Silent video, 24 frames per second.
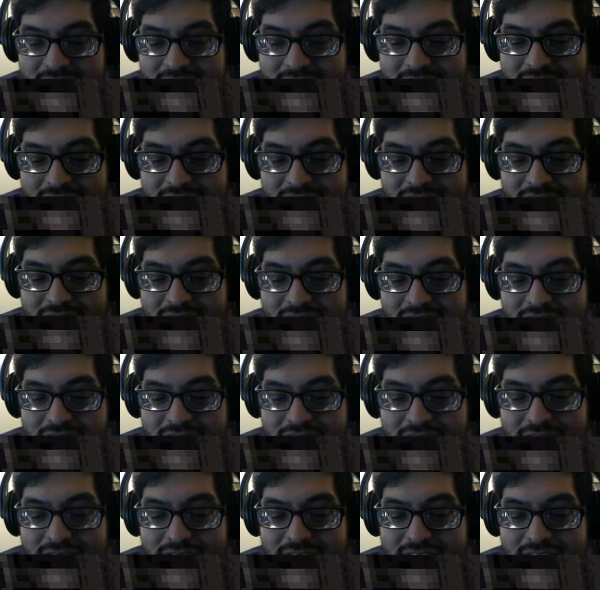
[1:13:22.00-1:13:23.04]
just as
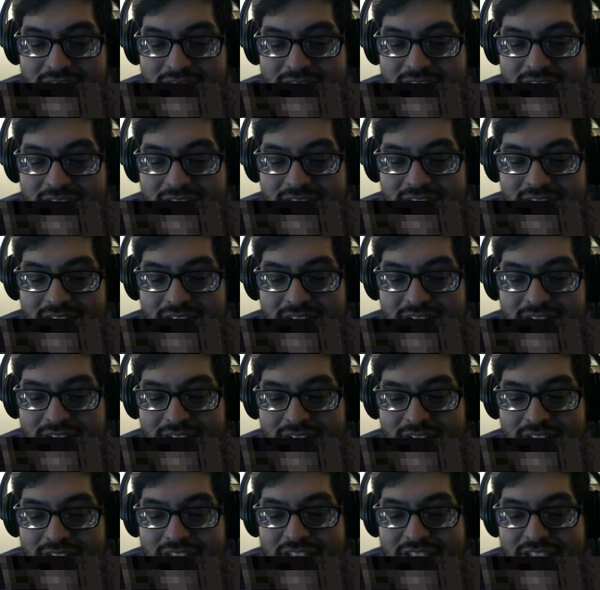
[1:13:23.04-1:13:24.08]
soon as
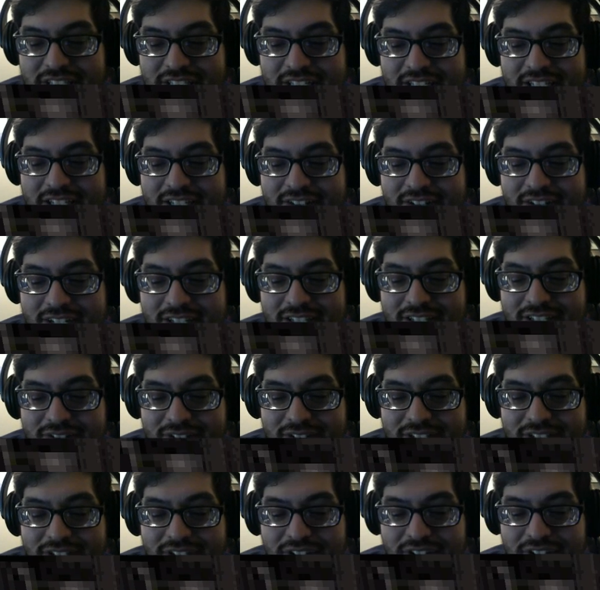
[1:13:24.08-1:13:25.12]
disintegrate you
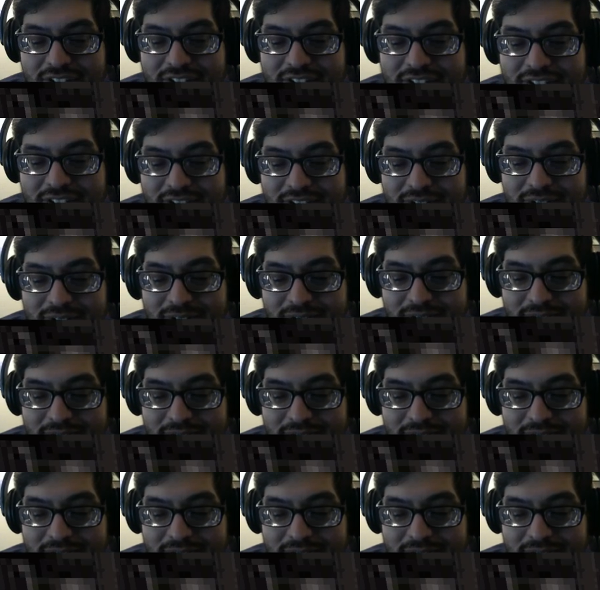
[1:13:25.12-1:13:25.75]
as talk to you.